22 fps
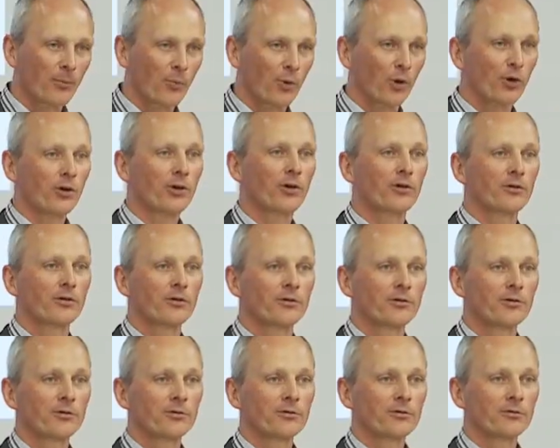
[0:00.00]
a MOOC
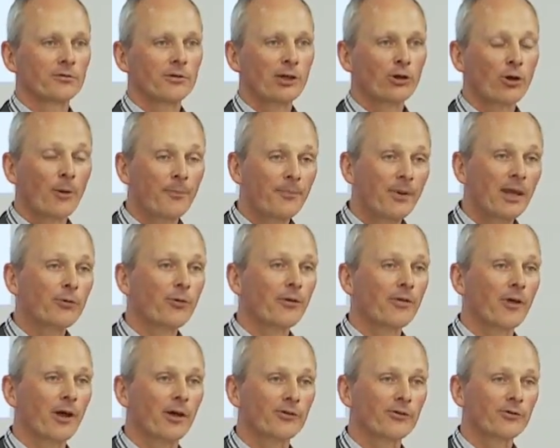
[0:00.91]
and compete
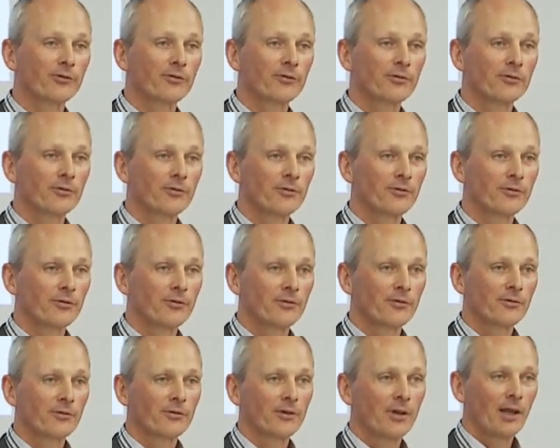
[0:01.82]
with us.
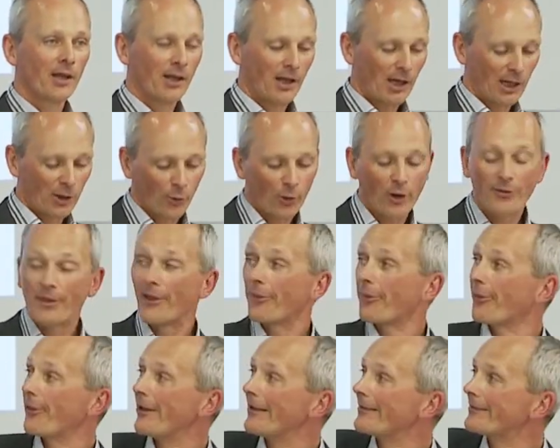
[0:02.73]
In a world
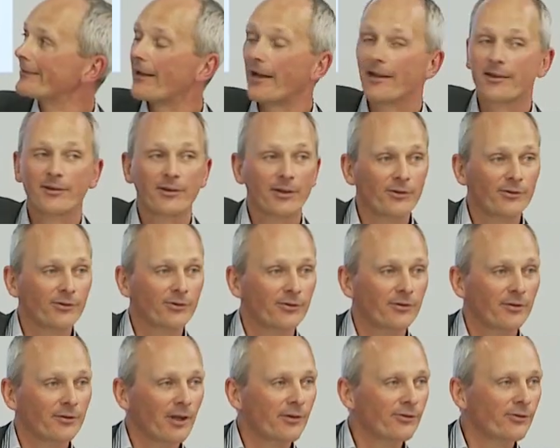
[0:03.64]
that thinks like this,
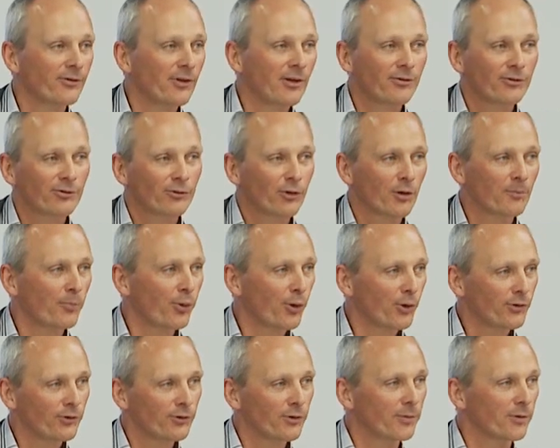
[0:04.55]
this is not
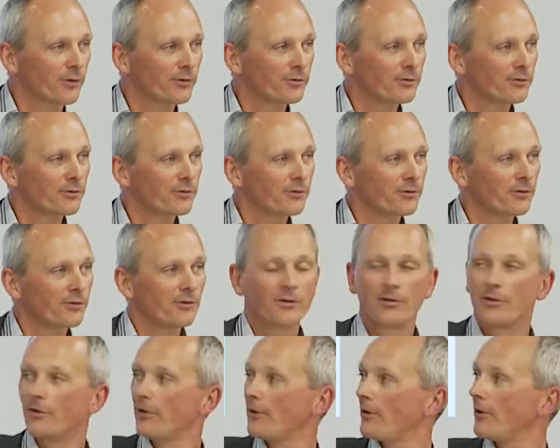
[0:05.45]
possible.
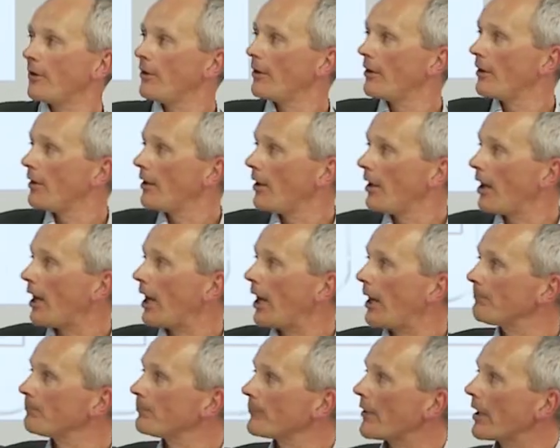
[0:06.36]

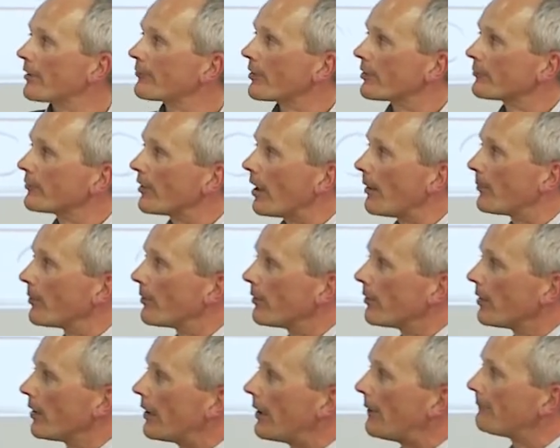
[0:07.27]
Um, next
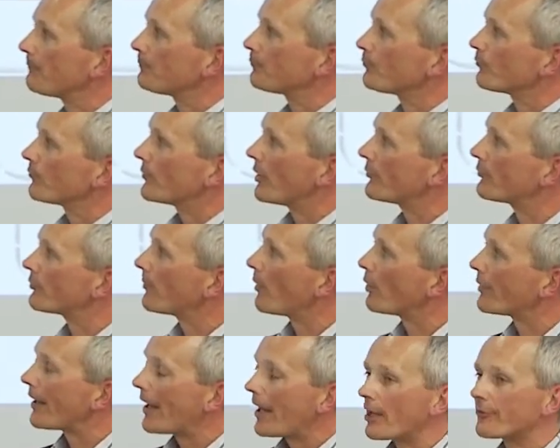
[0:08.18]
example. Um, this is
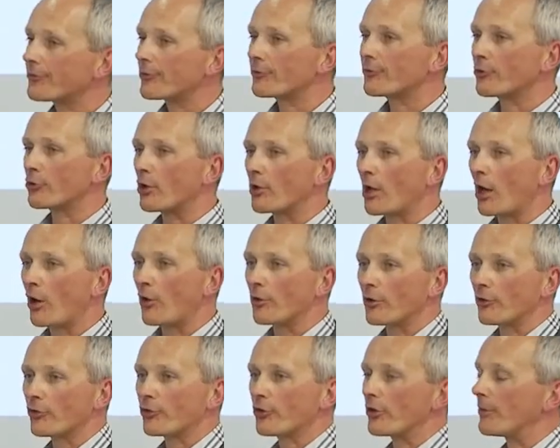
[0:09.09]
about access or not
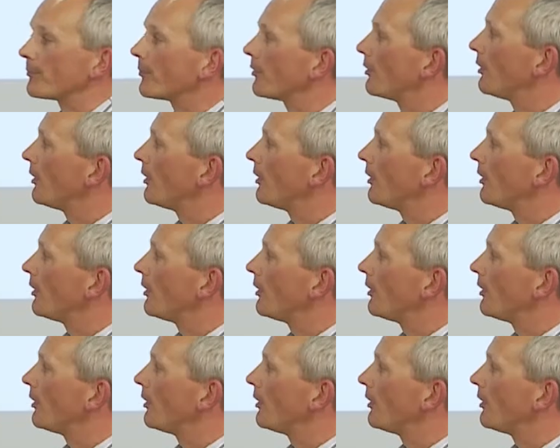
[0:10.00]
ownership.